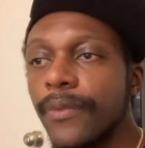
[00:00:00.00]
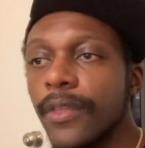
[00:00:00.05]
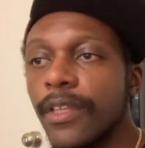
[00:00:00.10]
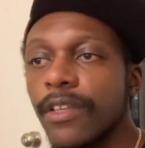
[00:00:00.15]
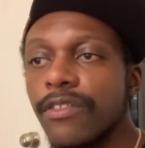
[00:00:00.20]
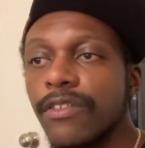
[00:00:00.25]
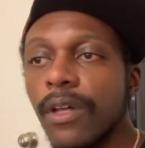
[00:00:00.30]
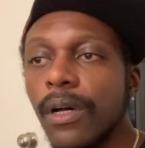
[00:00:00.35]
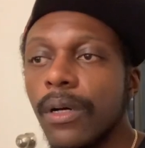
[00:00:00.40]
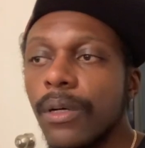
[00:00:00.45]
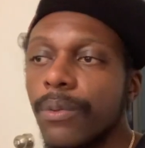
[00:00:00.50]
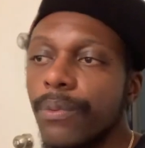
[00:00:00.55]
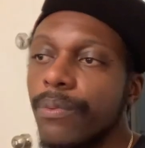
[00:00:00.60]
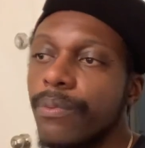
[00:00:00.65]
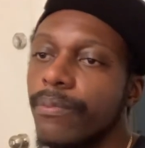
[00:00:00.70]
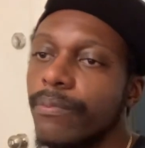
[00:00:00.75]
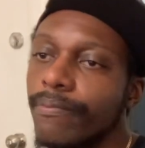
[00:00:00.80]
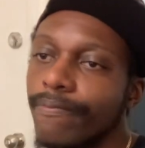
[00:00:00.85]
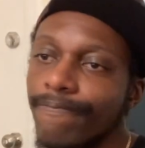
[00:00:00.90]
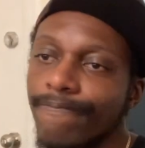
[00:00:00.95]
So
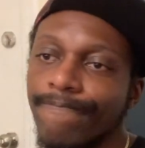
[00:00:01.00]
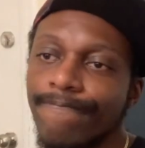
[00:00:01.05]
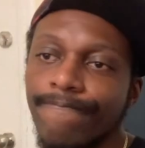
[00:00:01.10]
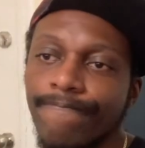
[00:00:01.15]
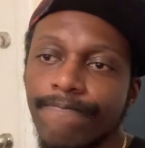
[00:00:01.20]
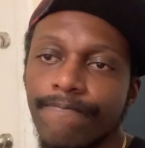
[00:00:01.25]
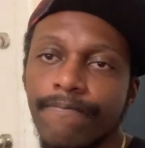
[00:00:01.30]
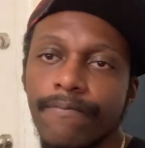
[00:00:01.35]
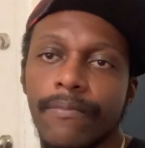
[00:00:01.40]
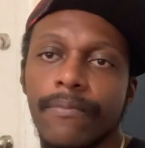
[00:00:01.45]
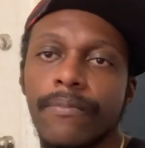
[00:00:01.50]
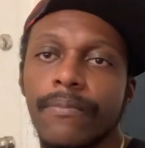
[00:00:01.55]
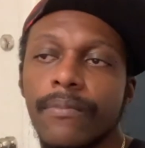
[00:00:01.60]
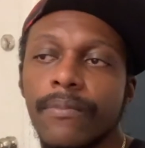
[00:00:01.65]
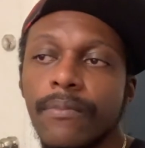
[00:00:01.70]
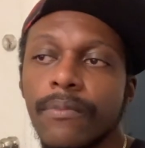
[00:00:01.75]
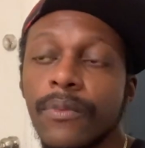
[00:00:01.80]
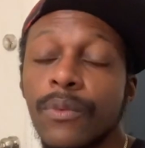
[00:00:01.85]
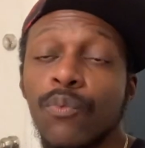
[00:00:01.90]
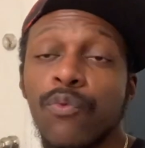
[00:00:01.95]

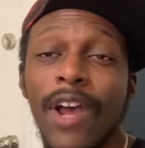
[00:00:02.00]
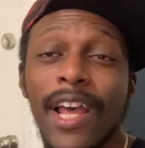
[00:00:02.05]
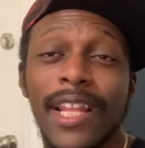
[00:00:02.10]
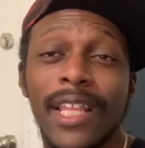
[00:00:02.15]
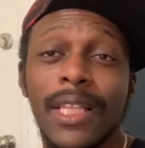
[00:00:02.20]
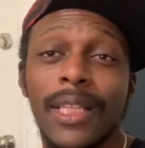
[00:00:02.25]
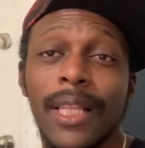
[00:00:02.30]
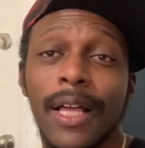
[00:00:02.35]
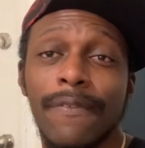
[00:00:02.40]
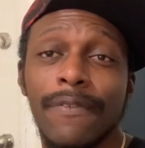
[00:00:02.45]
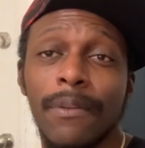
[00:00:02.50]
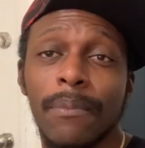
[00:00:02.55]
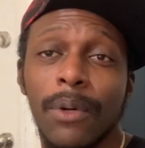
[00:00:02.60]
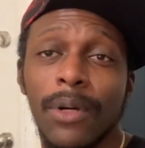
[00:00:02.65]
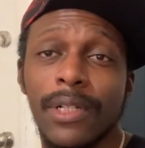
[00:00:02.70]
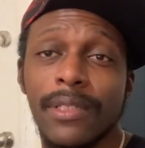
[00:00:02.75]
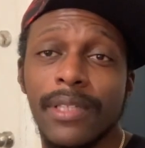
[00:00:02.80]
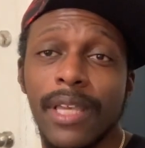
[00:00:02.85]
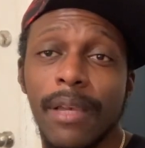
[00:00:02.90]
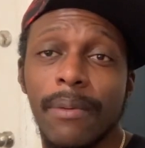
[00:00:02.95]
whether he left them on
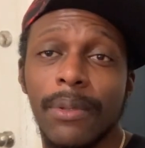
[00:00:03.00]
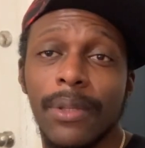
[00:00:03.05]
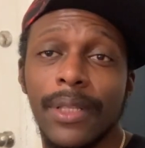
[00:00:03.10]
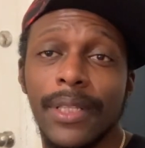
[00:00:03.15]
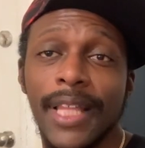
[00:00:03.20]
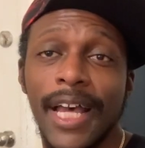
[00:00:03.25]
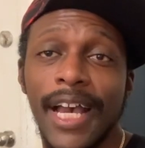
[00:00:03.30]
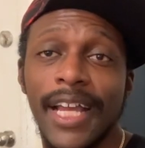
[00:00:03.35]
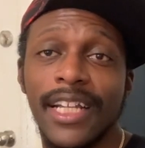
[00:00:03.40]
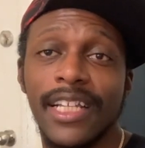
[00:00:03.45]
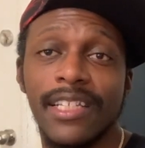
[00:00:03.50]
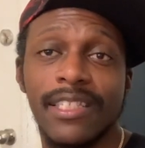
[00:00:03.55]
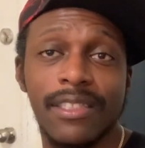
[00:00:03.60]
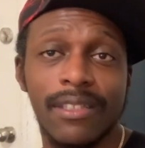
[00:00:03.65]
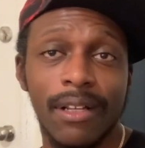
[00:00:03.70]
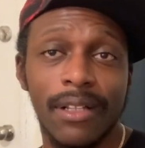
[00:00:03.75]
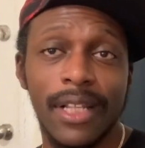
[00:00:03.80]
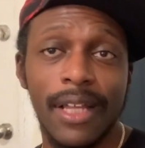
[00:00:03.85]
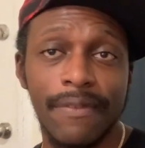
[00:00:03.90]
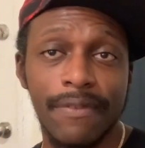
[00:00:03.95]
the table or not, he
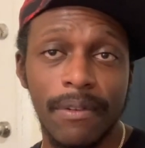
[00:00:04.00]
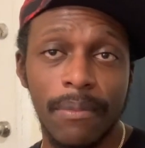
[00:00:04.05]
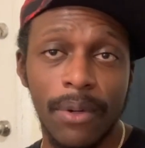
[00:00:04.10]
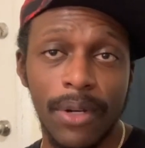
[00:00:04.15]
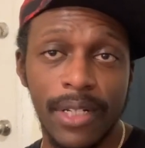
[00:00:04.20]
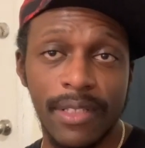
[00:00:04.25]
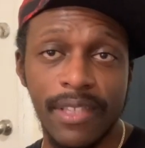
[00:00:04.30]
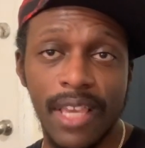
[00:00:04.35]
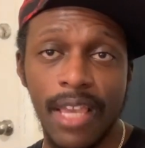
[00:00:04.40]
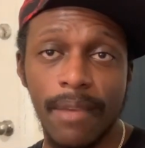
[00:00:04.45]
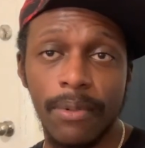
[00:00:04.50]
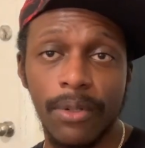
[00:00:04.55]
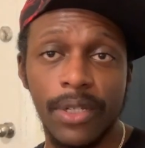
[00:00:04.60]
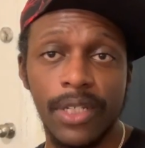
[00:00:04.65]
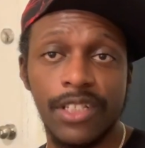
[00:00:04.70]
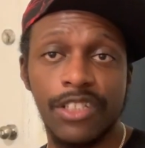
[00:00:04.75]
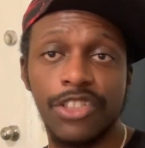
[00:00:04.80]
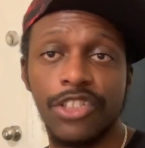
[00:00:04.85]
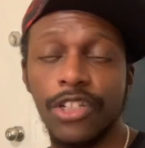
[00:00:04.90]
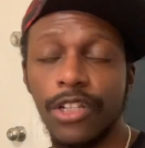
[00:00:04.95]
still left them on the table. He
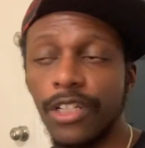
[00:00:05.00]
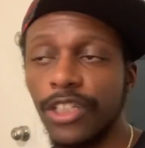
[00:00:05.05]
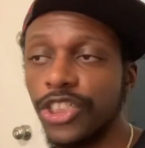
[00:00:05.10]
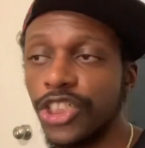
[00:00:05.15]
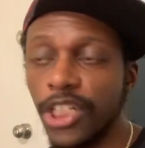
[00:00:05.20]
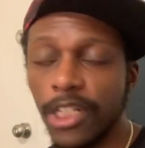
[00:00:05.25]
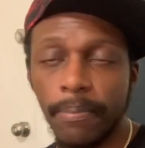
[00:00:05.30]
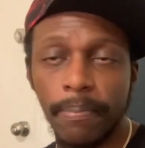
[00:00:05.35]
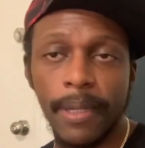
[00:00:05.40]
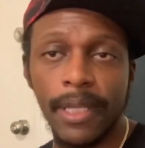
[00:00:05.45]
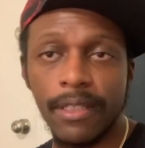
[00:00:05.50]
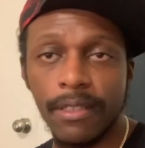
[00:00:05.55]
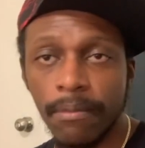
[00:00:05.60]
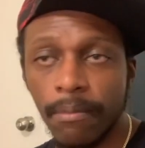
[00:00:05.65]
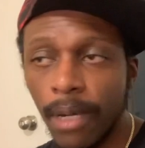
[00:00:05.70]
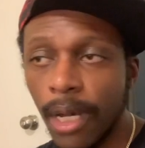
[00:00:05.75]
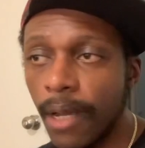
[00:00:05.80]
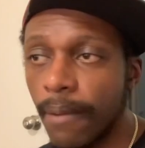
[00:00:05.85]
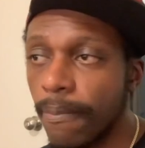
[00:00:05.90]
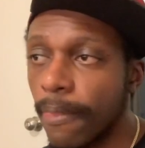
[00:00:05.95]
should have picked them
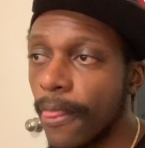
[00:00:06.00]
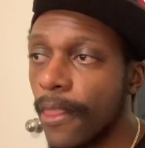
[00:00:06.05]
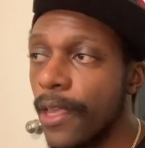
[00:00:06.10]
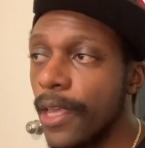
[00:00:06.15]
up.